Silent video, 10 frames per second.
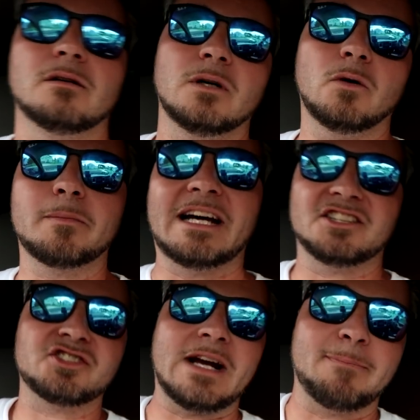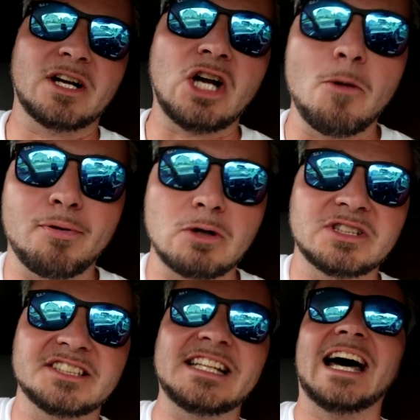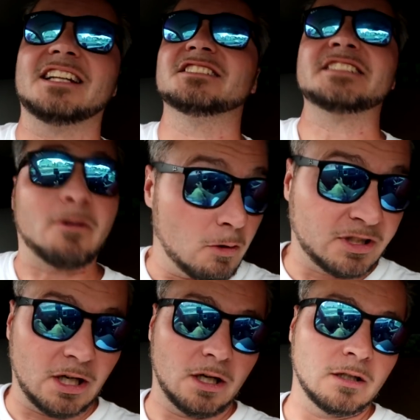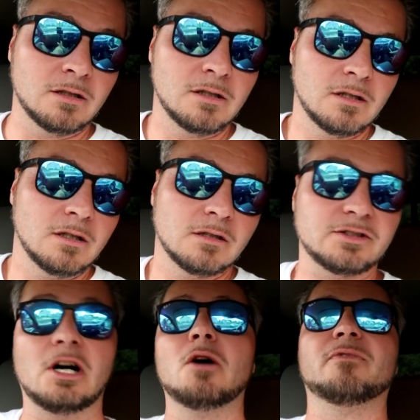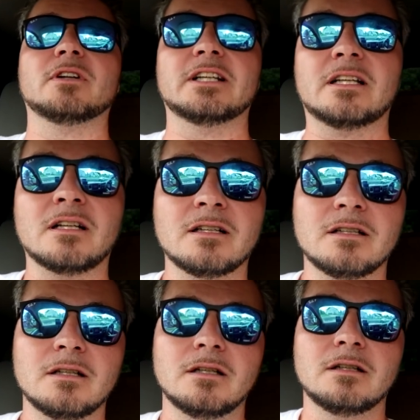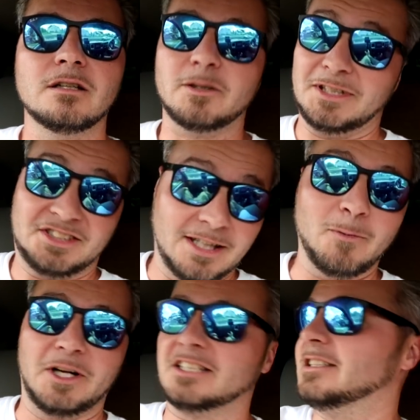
Well, we're about to strap a GoPro to the side of the zero turn. So hopefully, it'll be somewhat